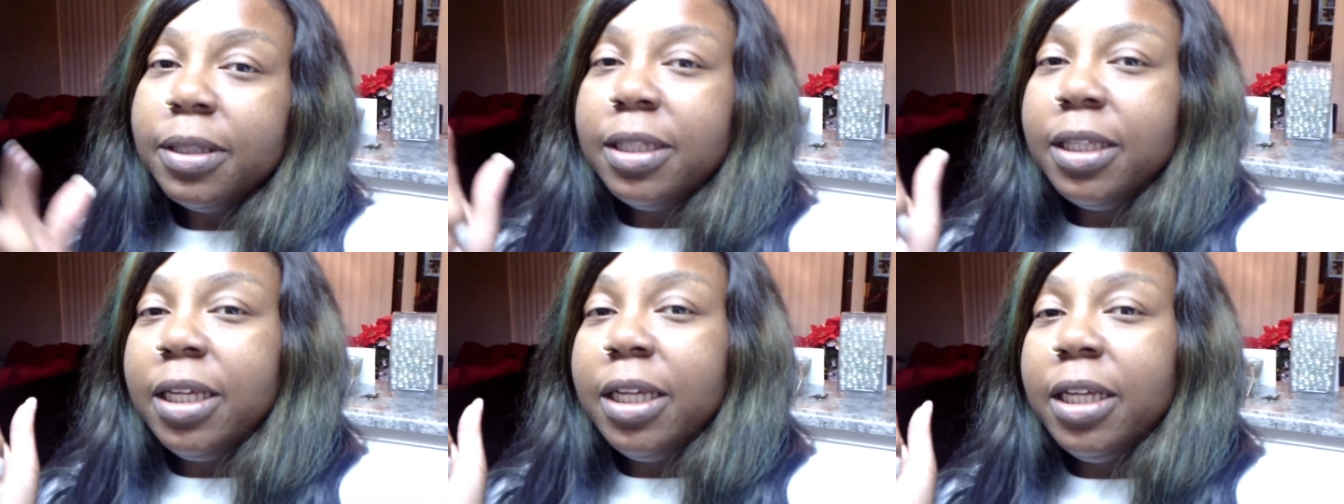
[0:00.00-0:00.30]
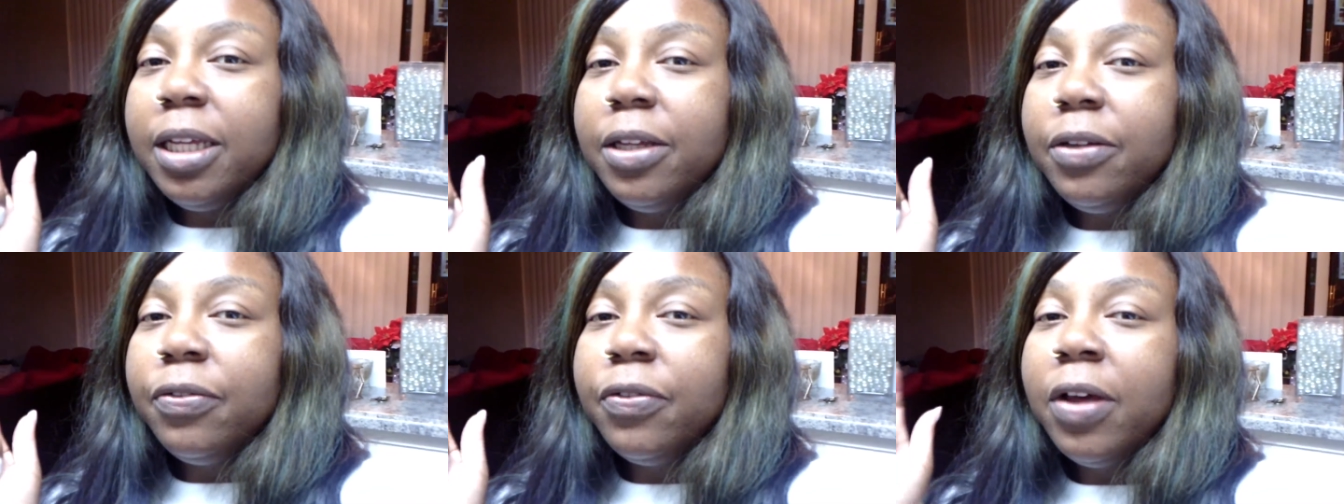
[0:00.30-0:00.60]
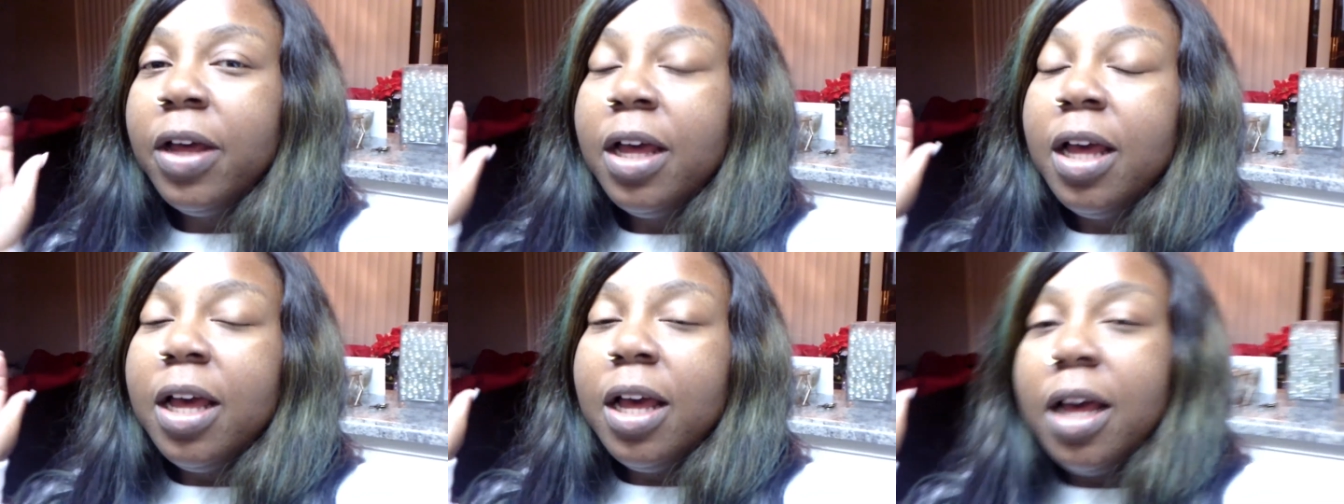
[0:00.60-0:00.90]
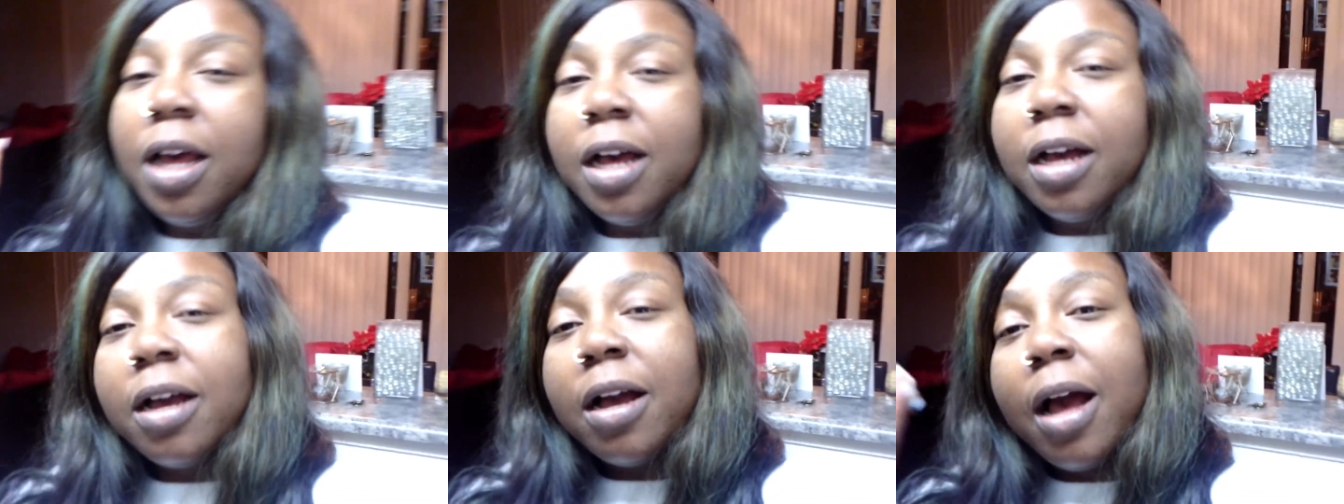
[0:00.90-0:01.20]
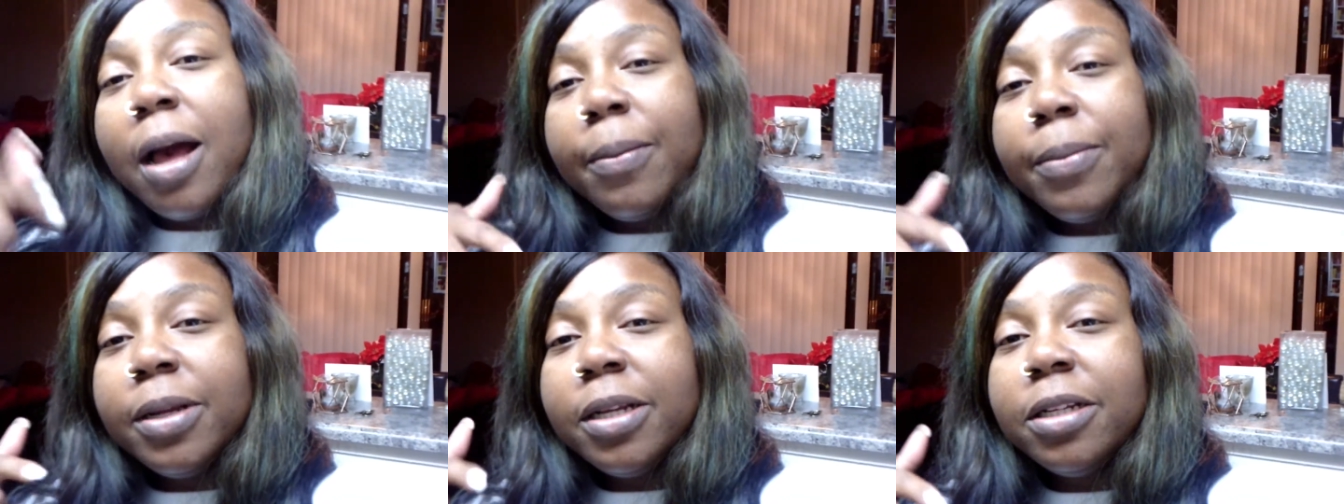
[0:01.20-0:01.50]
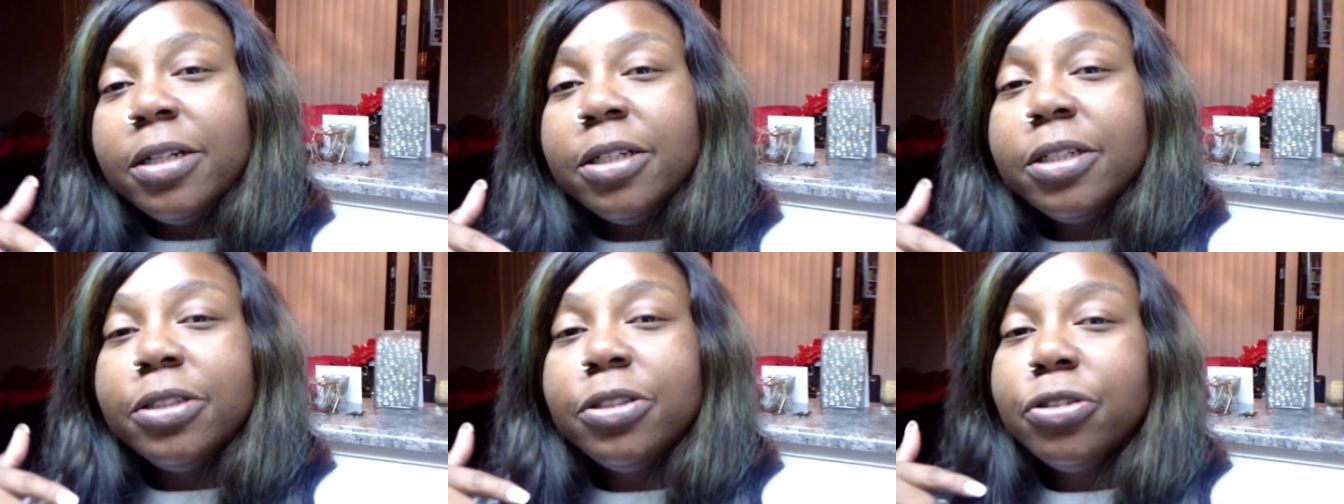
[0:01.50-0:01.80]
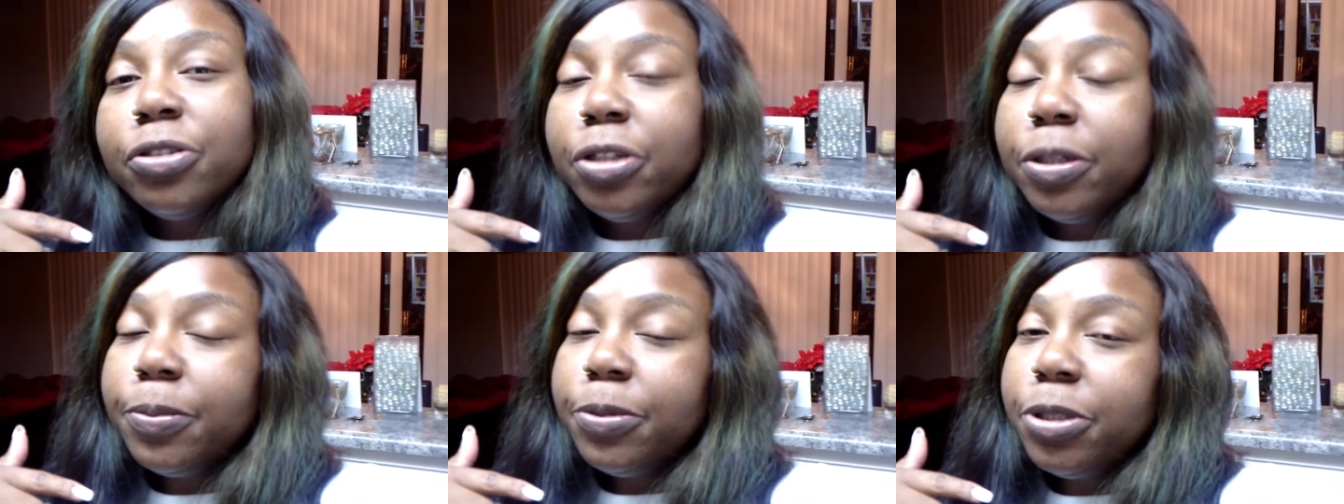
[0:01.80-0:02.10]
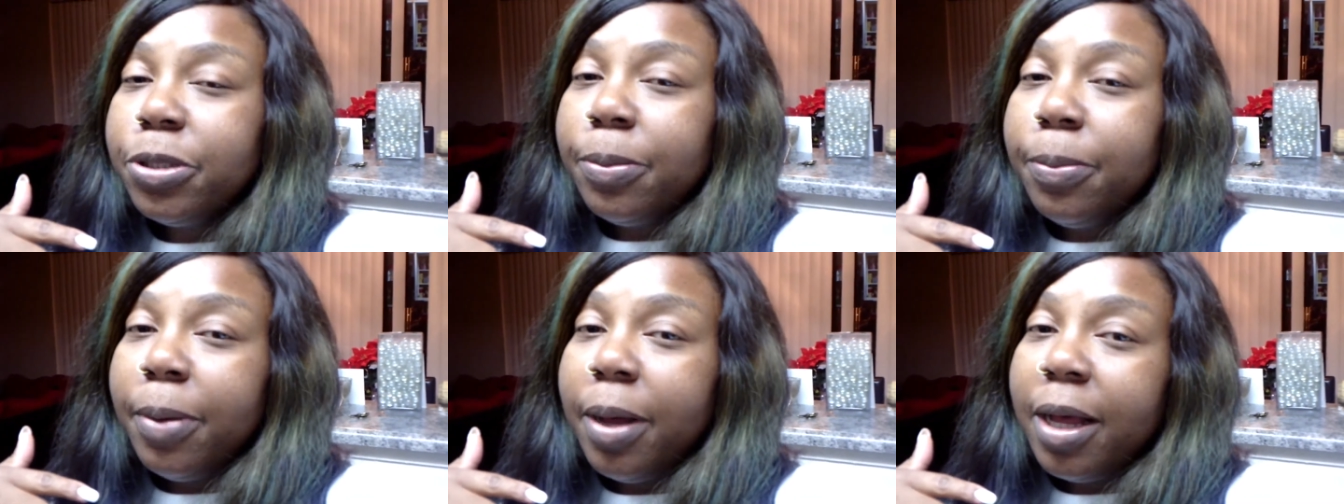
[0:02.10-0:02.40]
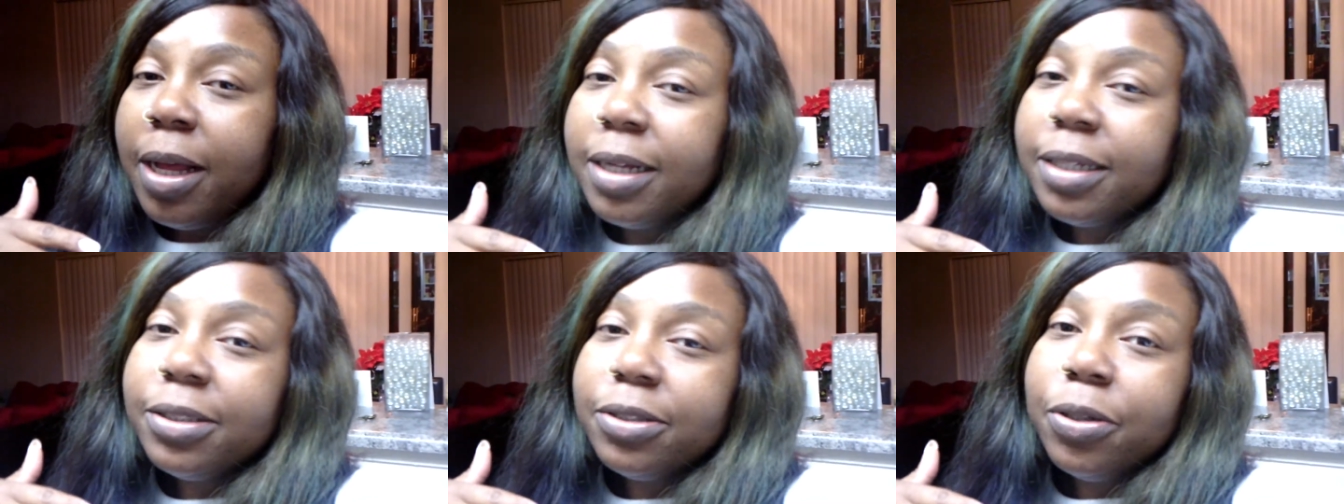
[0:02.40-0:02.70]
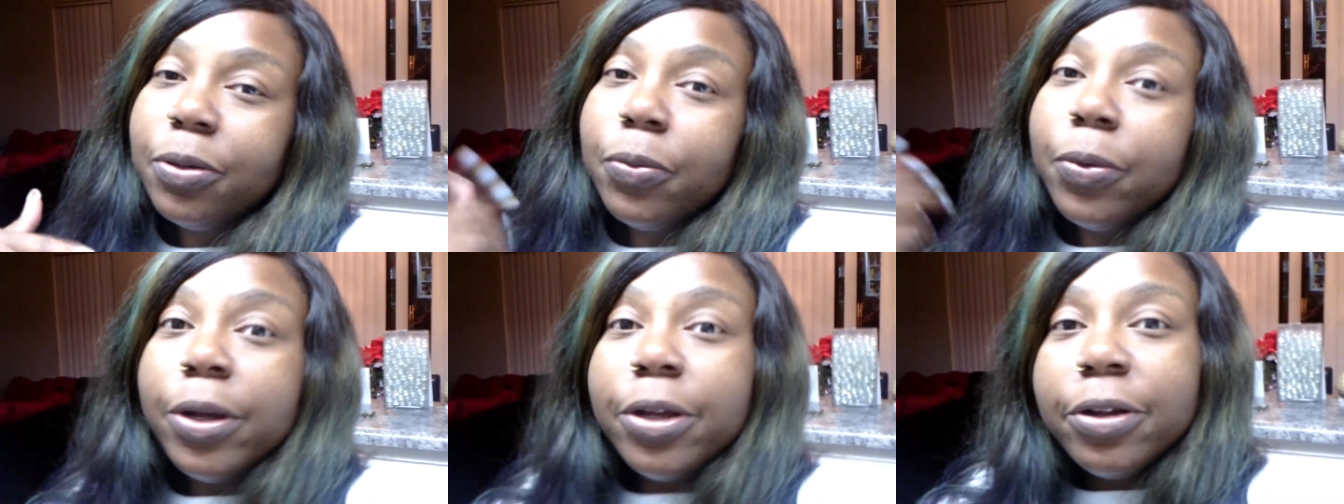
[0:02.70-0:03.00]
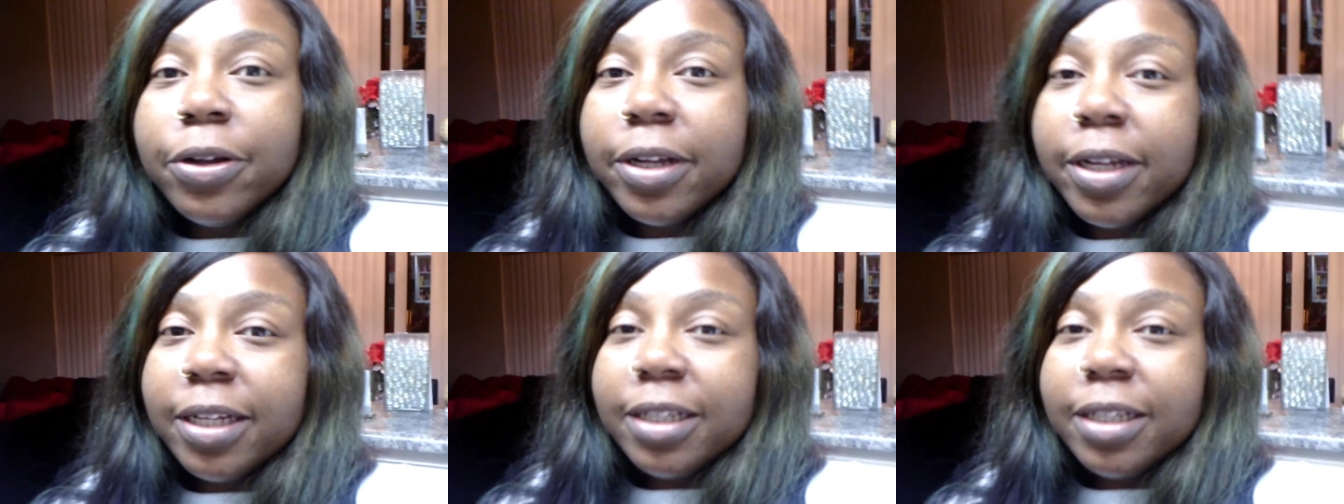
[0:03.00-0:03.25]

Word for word: Leave a comment in the description box on what your